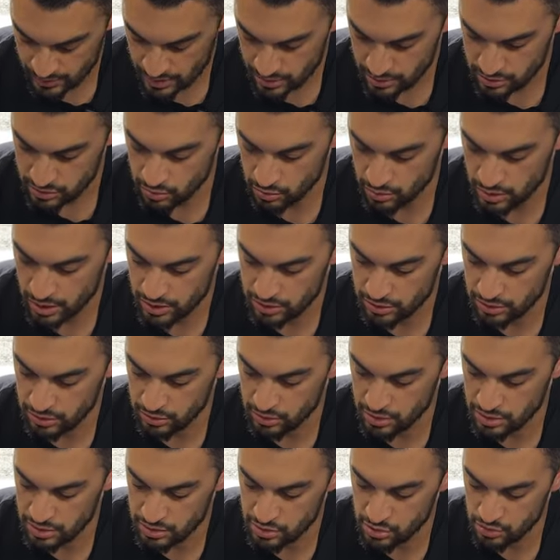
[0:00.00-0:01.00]
So we're gonna
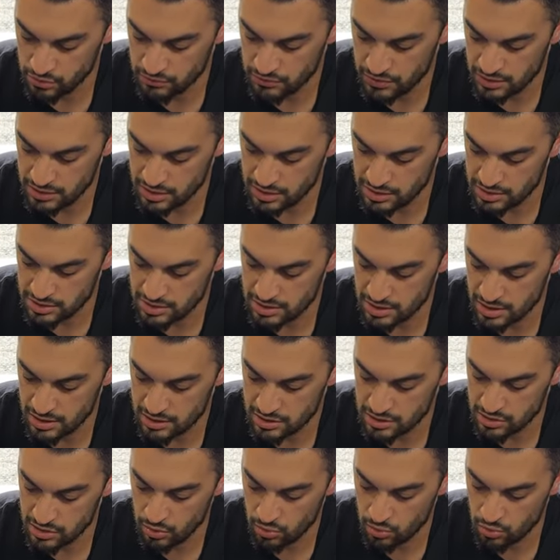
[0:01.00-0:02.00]
dilute it
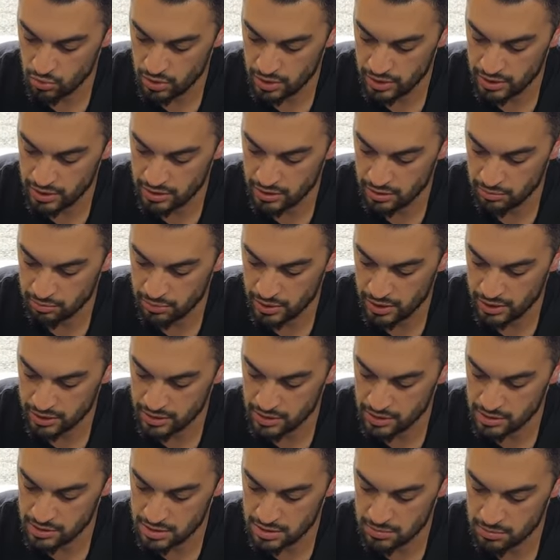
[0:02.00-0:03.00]
256 to one in the
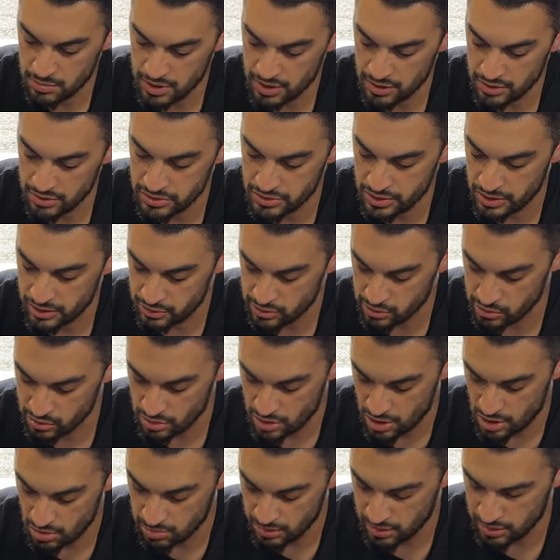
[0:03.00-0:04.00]
bucket. It smells like
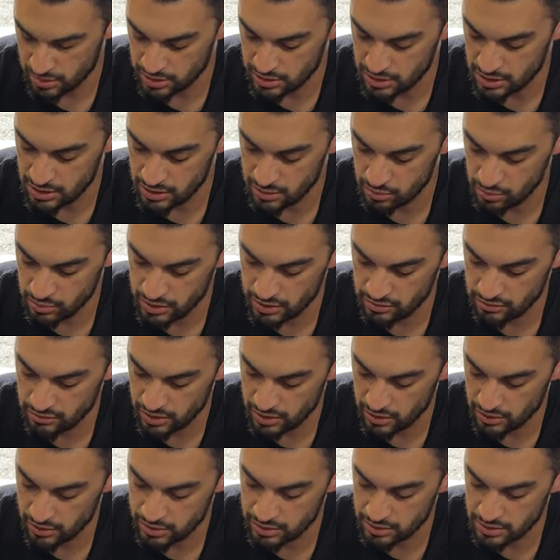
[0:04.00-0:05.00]
strawberry kiwi,
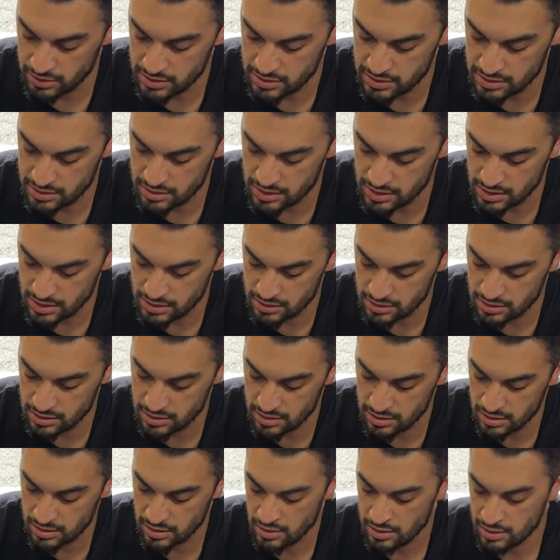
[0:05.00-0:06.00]
very good scent.
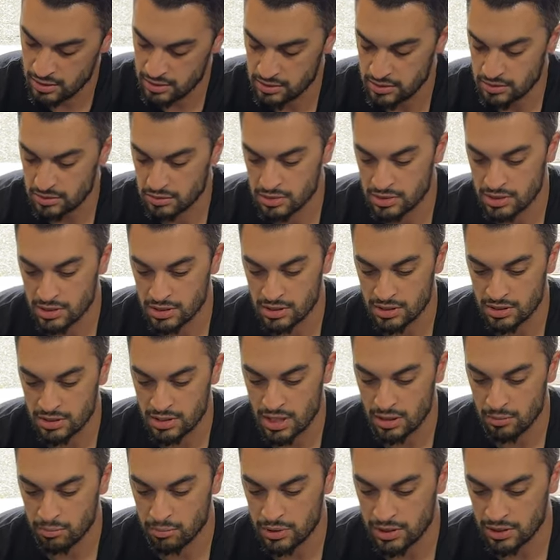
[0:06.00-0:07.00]
As you can see, it's
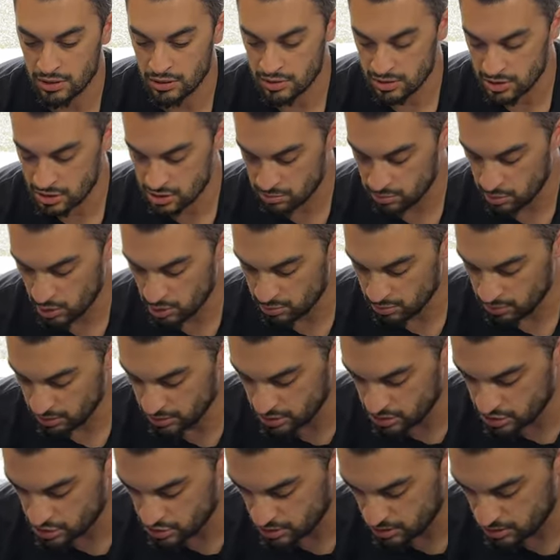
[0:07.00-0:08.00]
kind of pinkish,
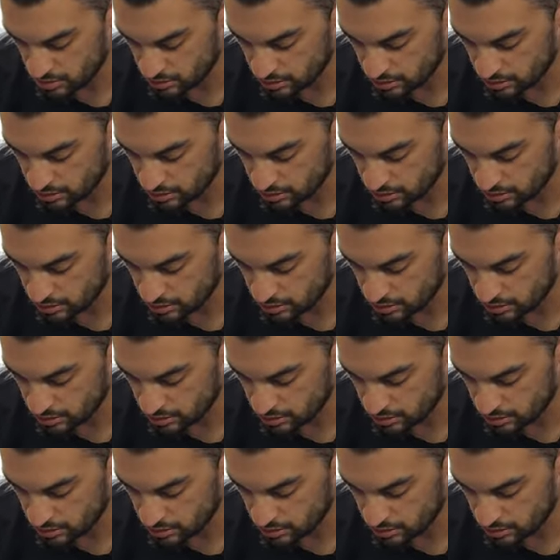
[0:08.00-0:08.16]
purplish in